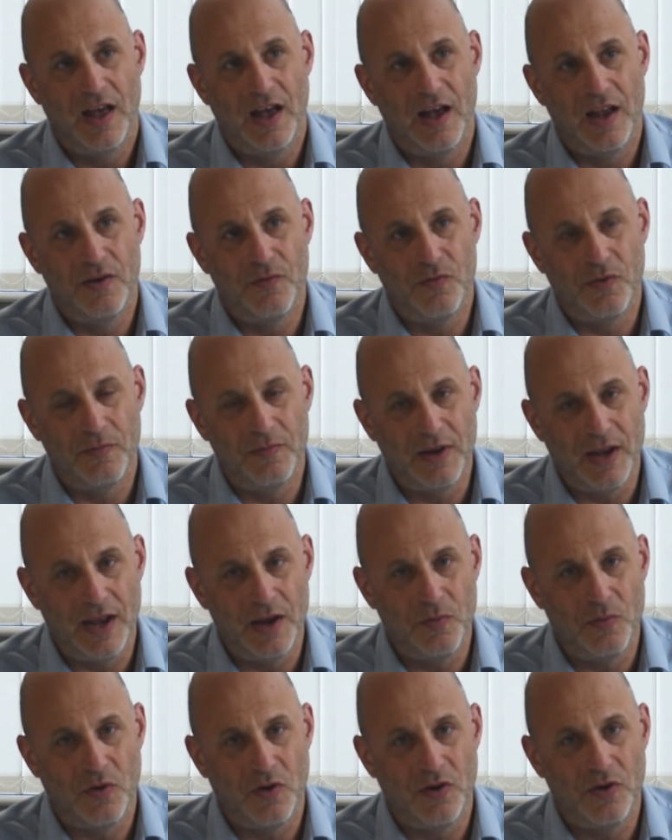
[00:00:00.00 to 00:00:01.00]
And from
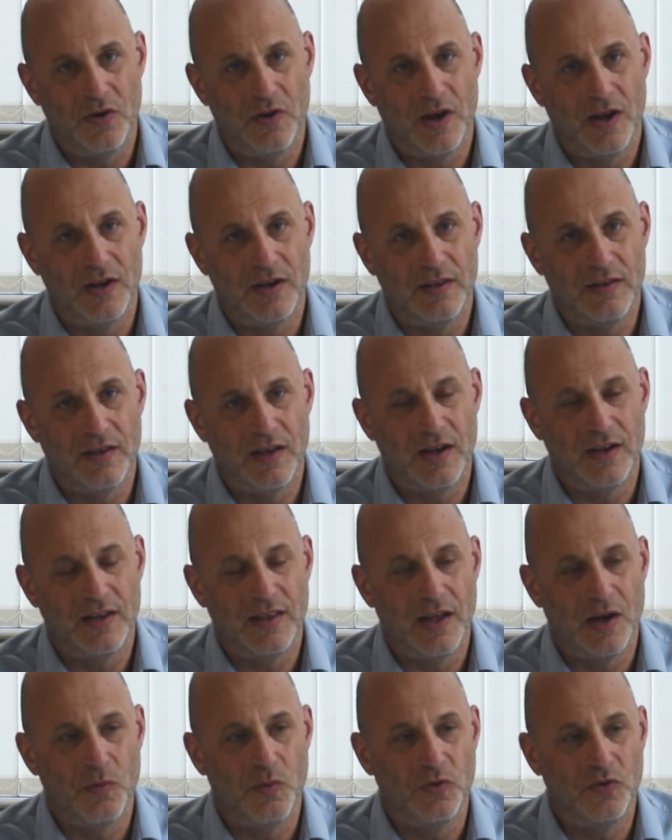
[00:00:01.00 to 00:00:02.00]
day one, I decided
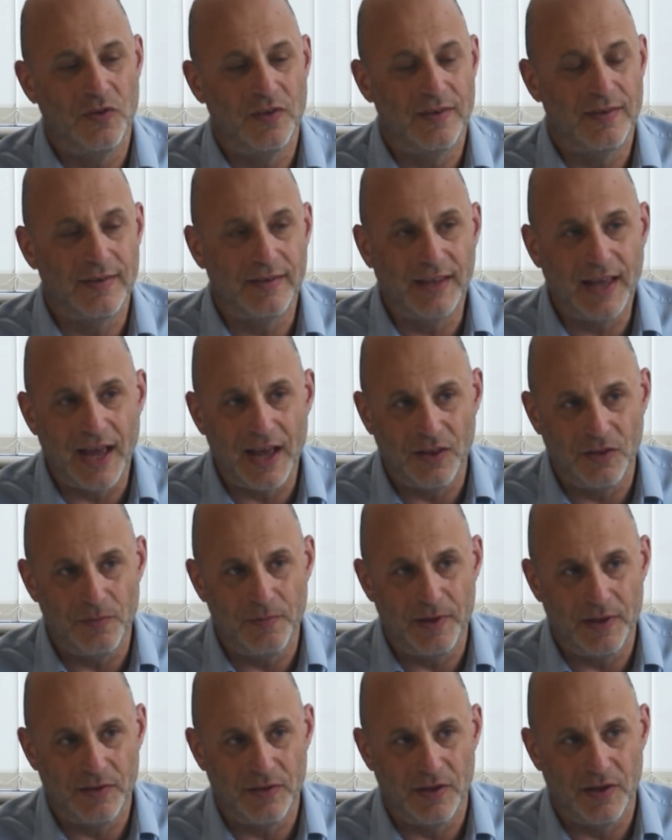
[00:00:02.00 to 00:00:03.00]
that I wanted to scale the
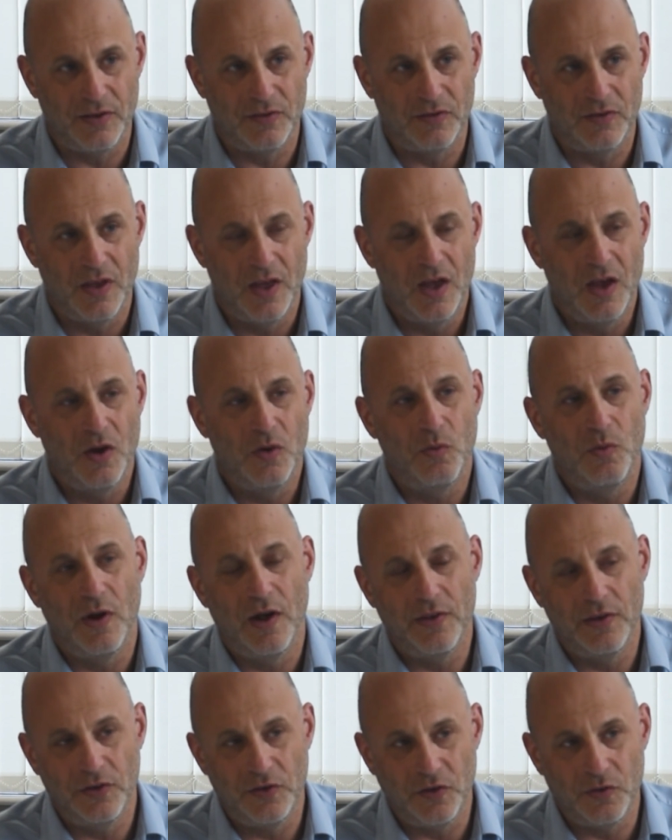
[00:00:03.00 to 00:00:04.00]
business
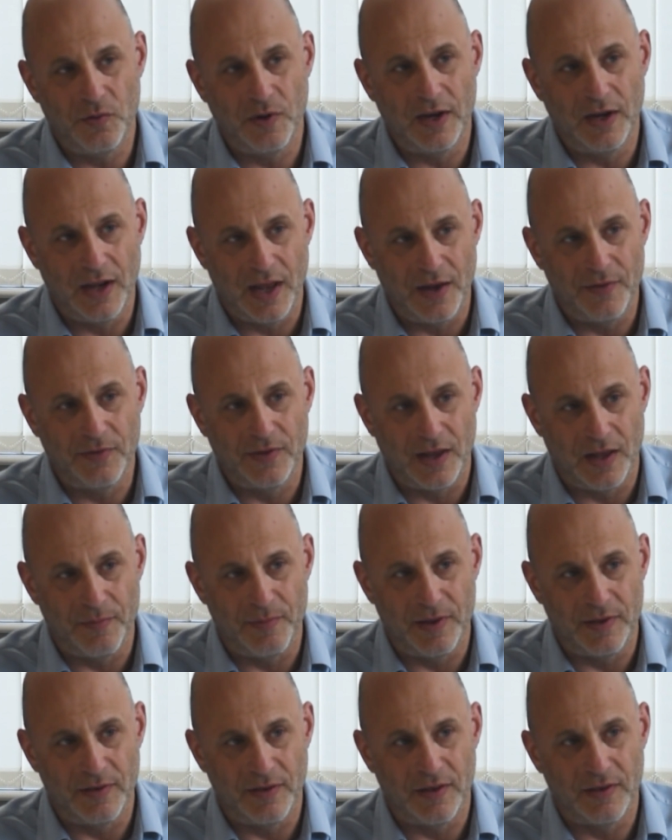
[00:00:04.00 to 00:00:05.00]
rather than just run a lifestyle
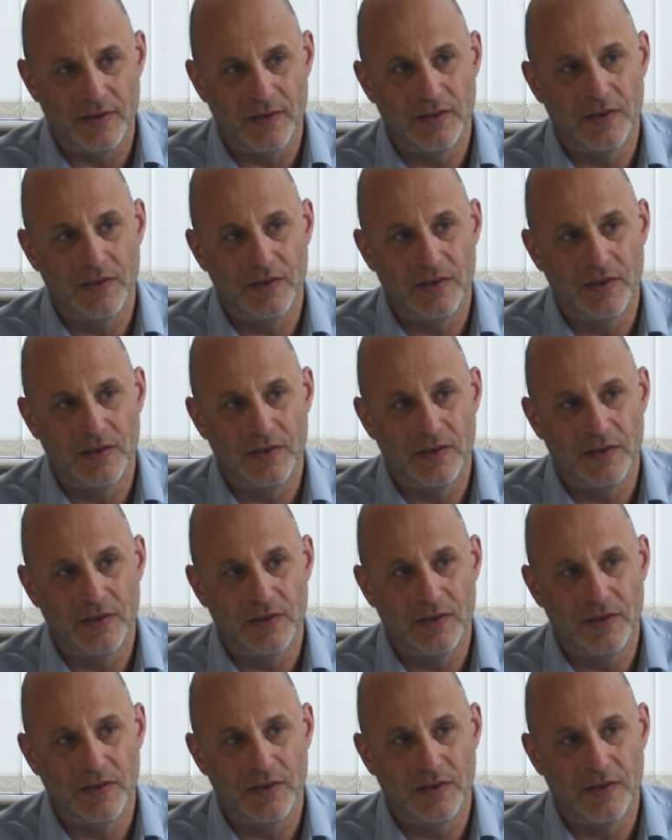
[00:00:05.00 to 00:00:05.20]
business.